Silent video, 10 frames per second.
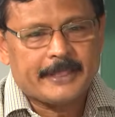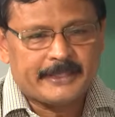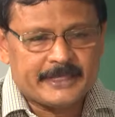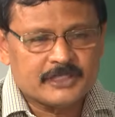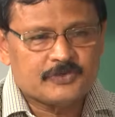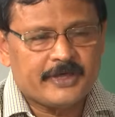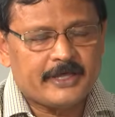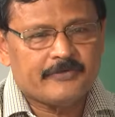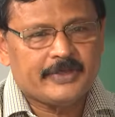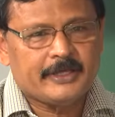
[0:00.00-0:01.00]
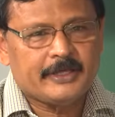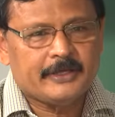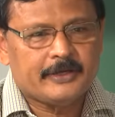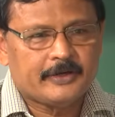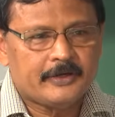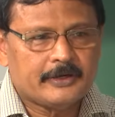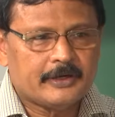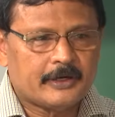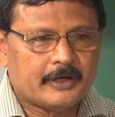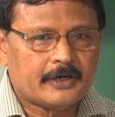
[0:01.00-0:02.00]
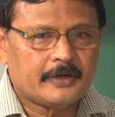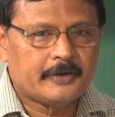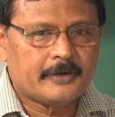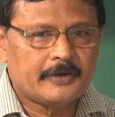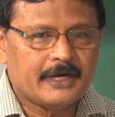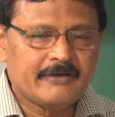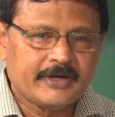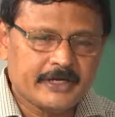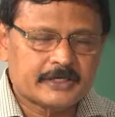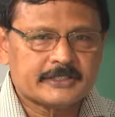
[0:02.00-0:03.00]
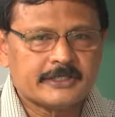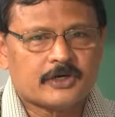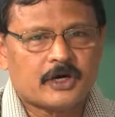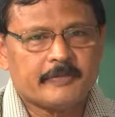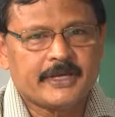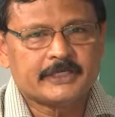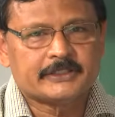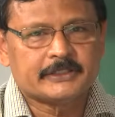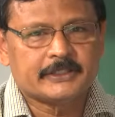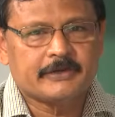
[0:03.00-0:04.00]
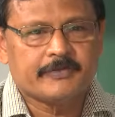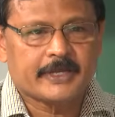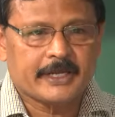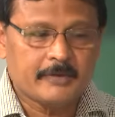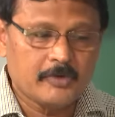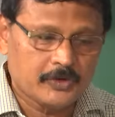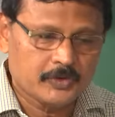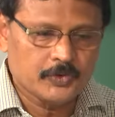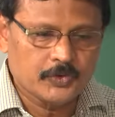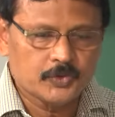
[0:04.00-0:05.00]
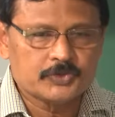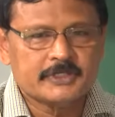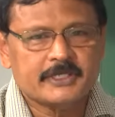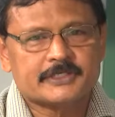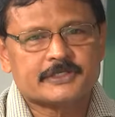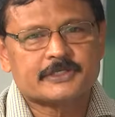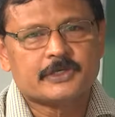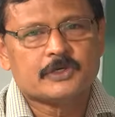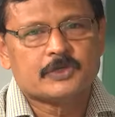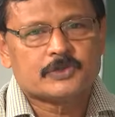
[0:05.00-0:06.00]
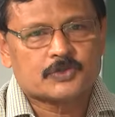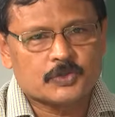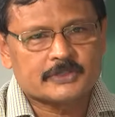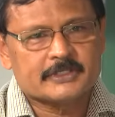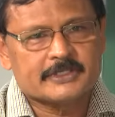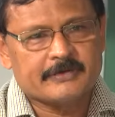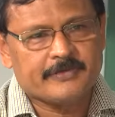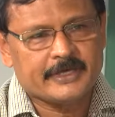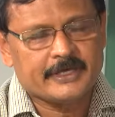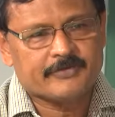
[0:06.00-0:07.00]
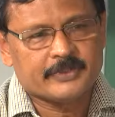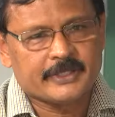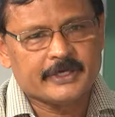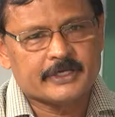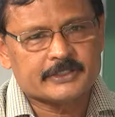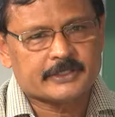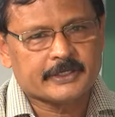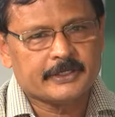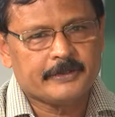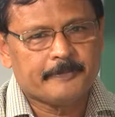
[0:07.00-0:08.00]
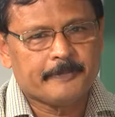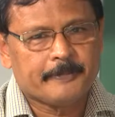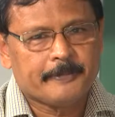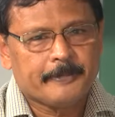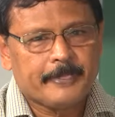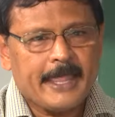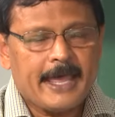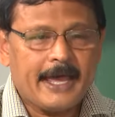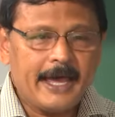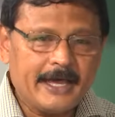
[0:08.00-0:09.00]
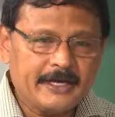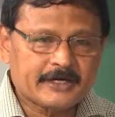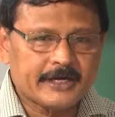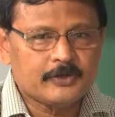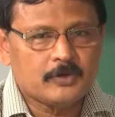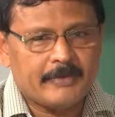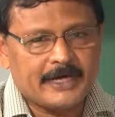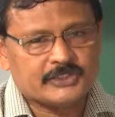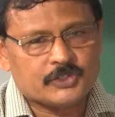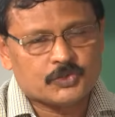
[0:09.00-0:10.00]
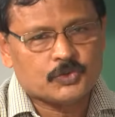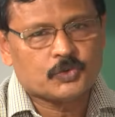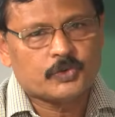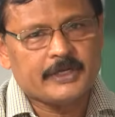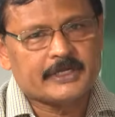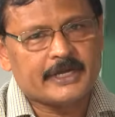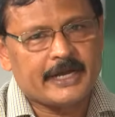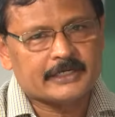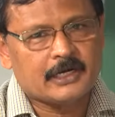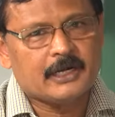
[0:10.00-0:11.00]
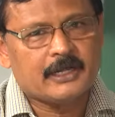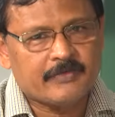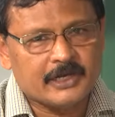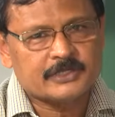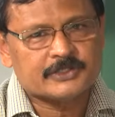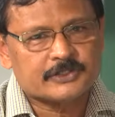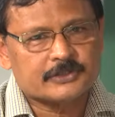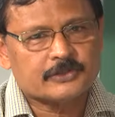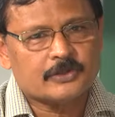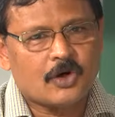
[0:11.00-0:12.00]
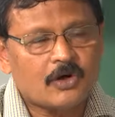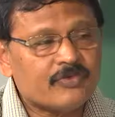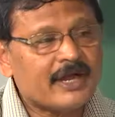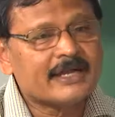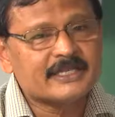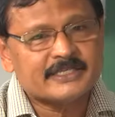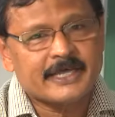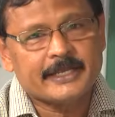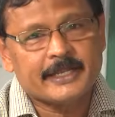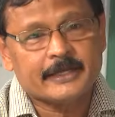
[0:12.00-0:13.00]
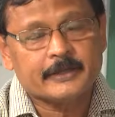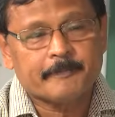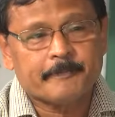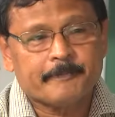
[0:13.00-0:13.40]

That is where we have an interesting combination, that we are able to use these sources that we get from the industry and try to match it to international levels of understanding.